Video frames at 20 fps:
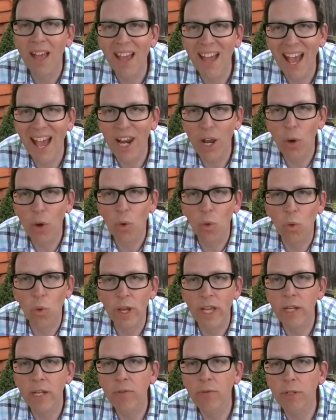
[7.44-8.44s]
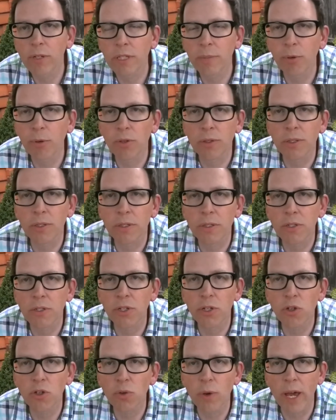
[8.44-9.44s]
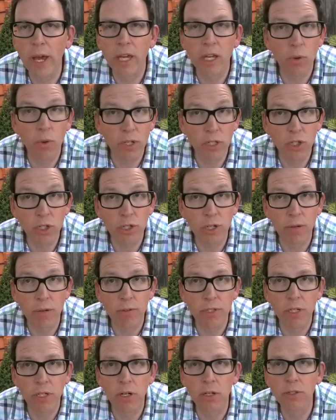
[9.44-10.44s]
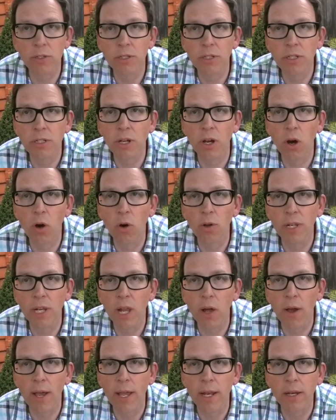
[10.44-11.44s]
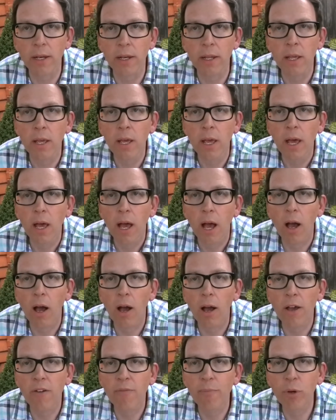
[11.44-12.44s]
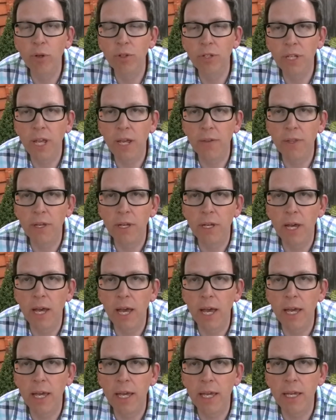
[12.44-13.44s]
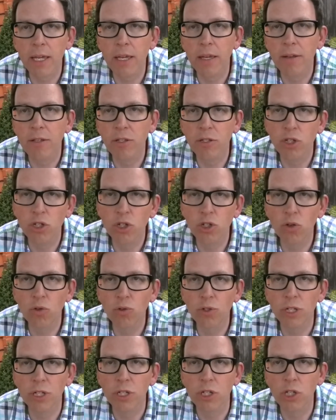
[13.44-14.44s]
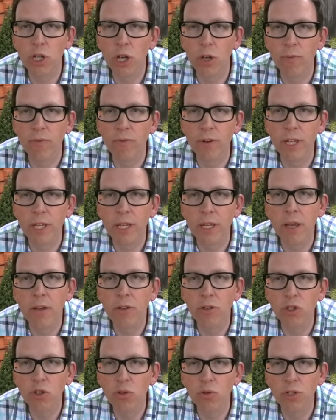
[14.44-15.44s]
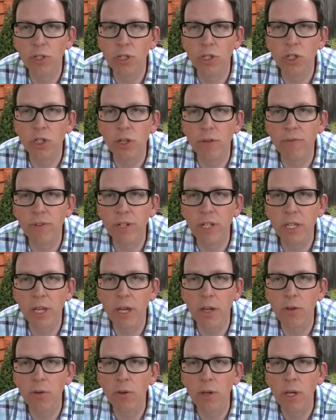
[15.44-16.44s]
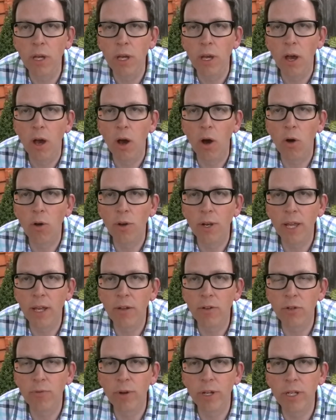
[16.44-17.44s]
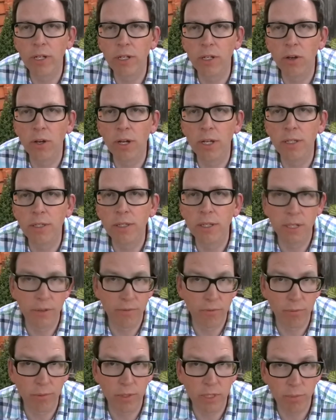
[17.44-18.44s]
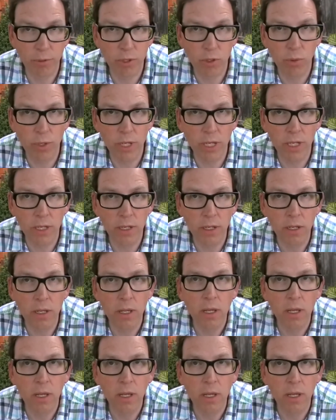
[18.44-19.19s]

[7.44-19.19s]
Hello. In response to a question I was asked online, I've put together a shortish, hopefully shortish, video on how to recognise the difference between